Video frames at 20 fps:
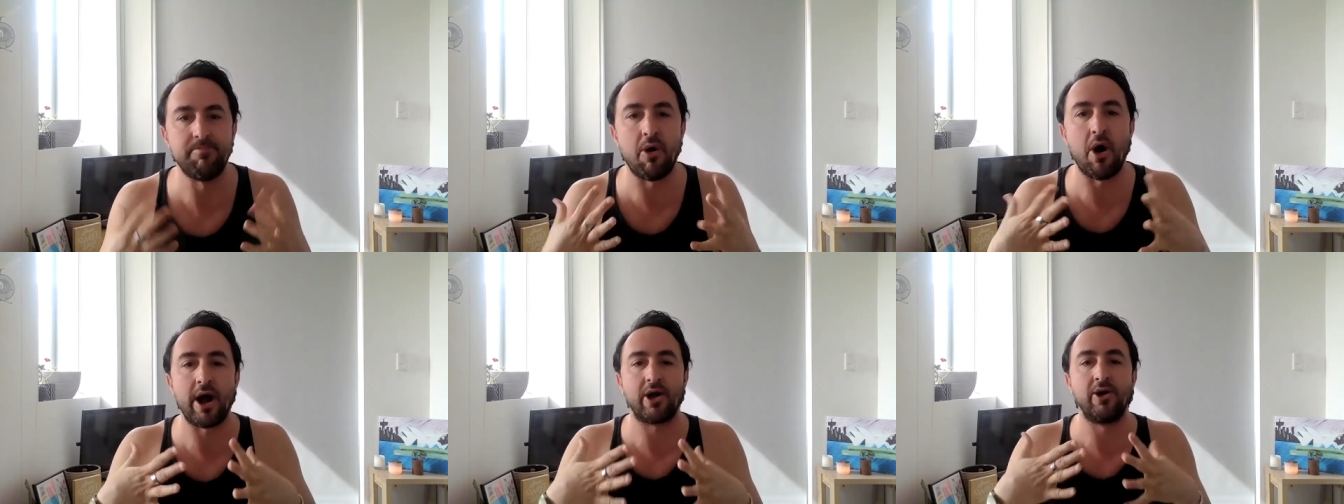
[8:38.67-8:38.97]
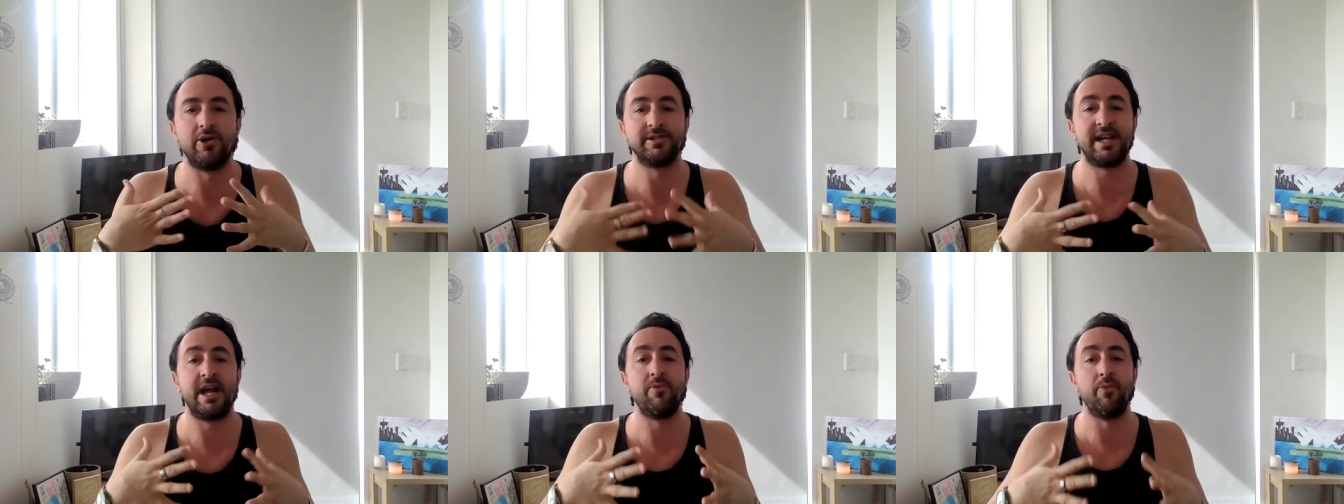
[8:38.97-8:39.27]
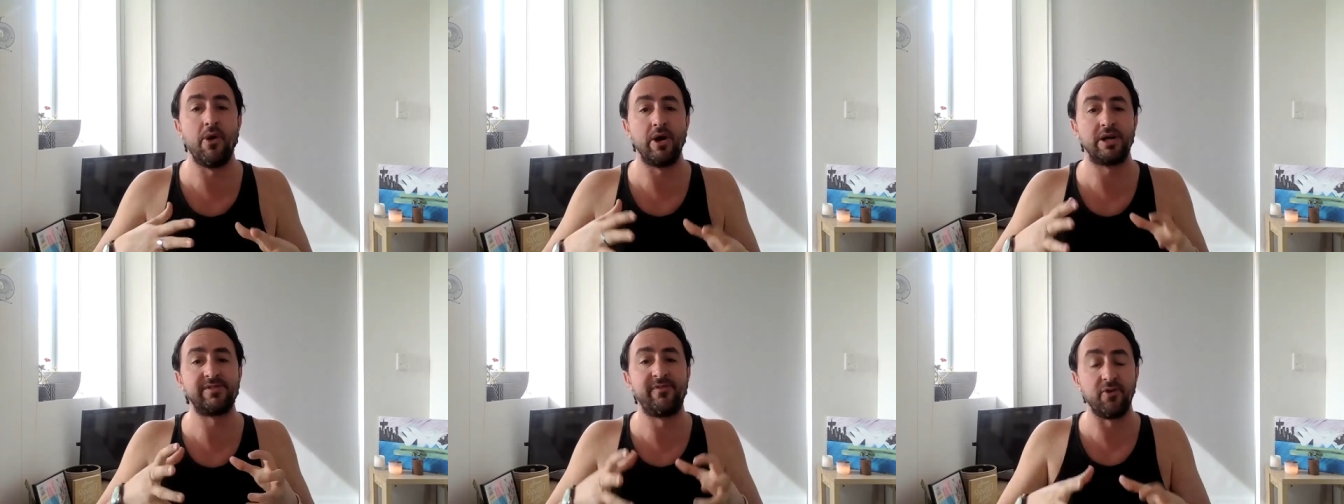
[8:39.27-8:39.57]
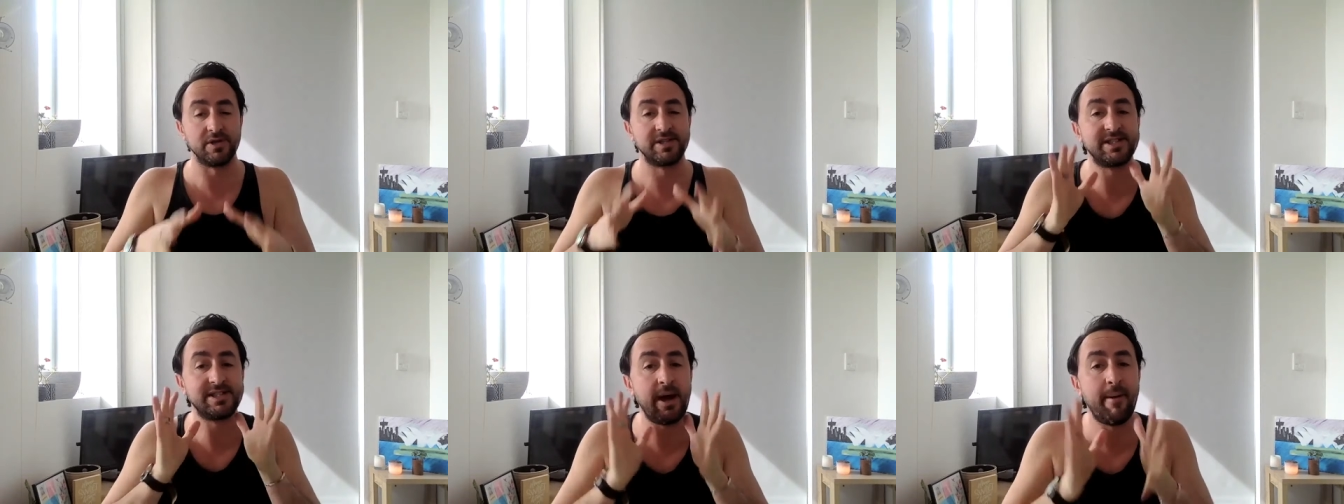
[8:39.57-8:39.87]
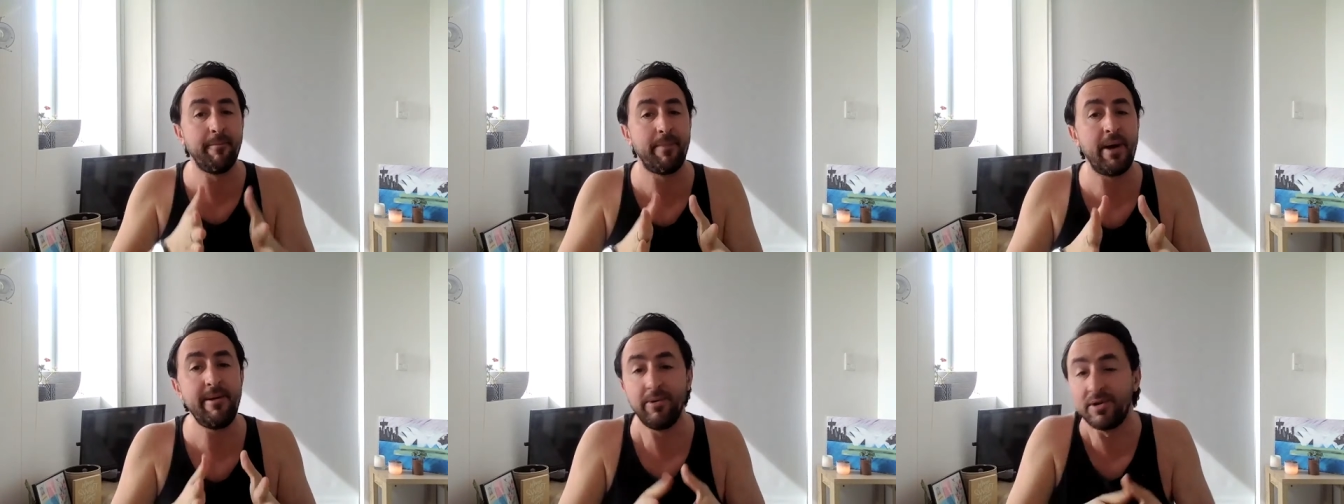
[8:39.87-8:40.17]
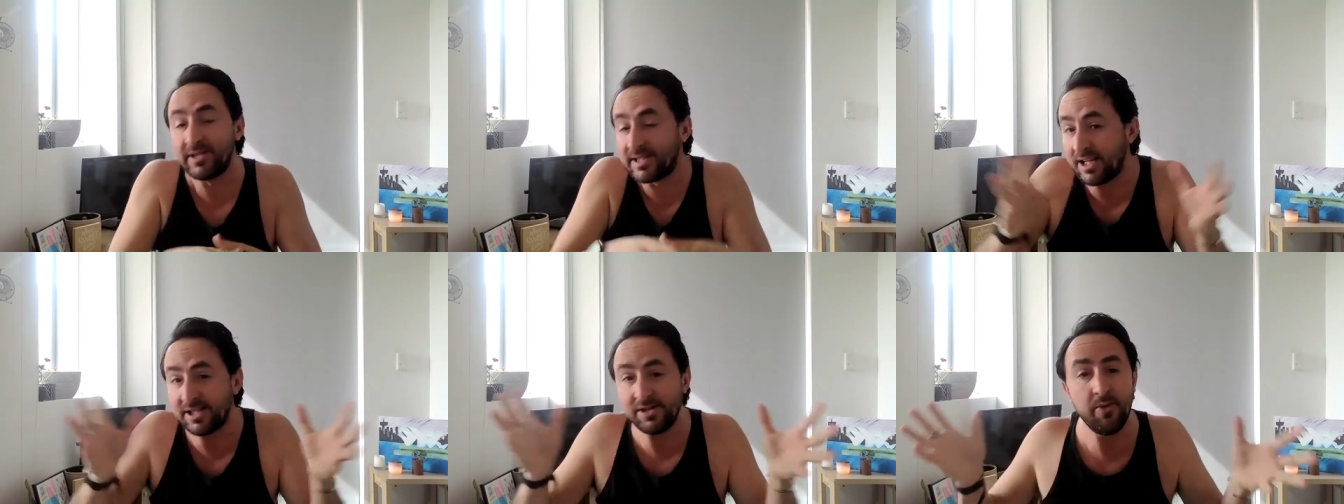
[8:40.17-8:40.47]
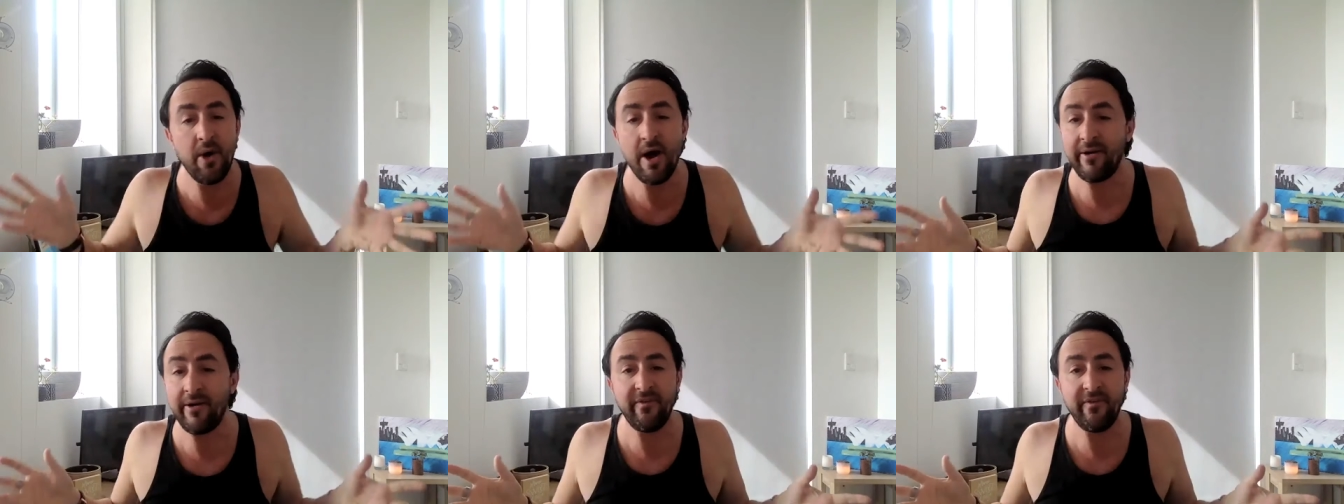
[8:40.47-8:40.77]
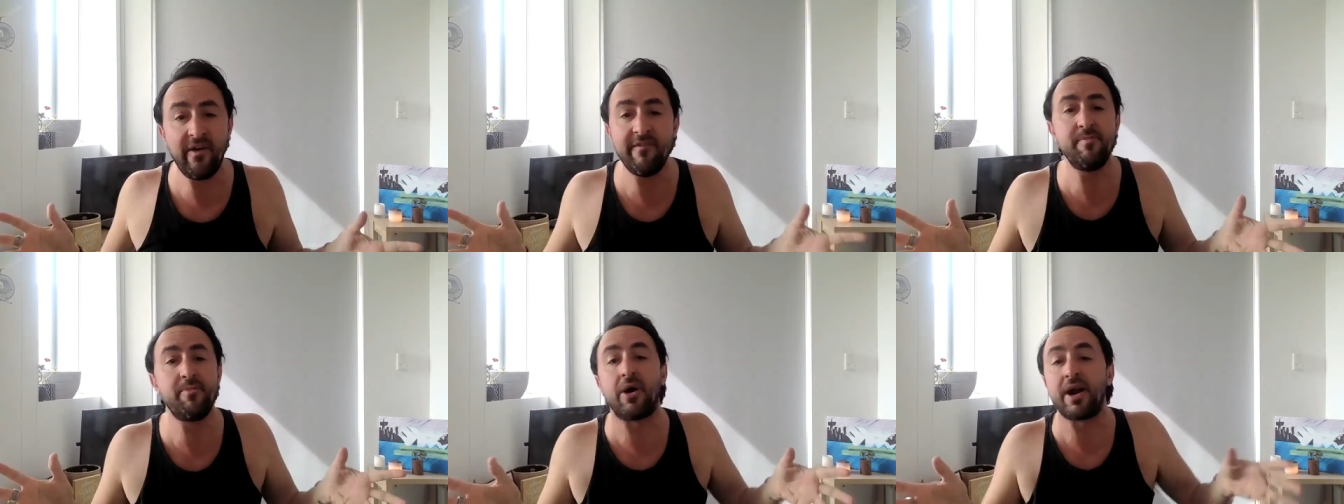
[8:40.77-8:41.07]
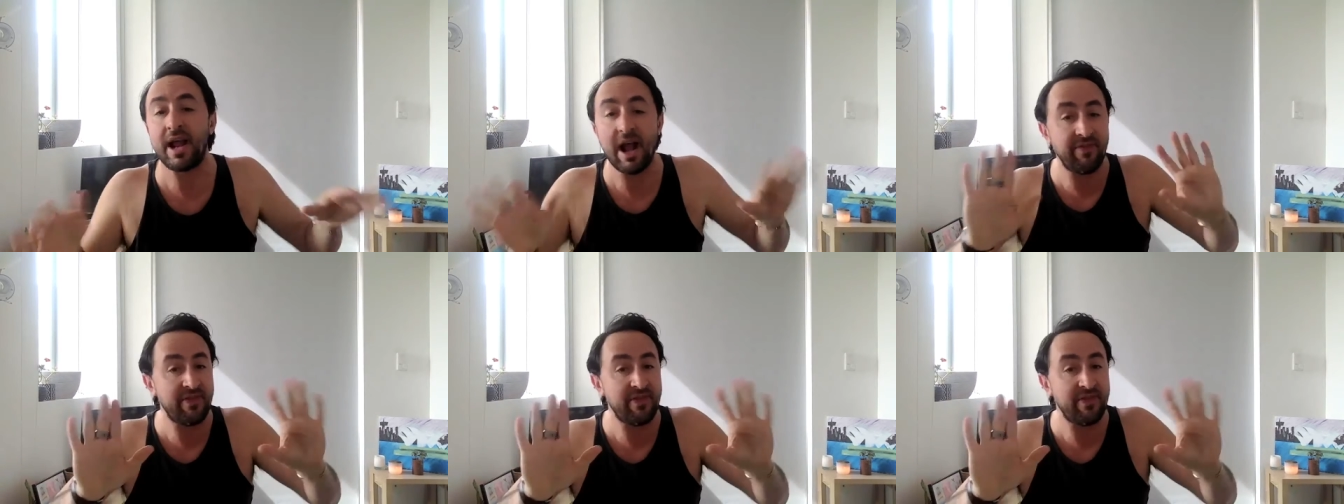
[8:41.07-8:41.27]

My content works for some people. It doesn't work for everybody.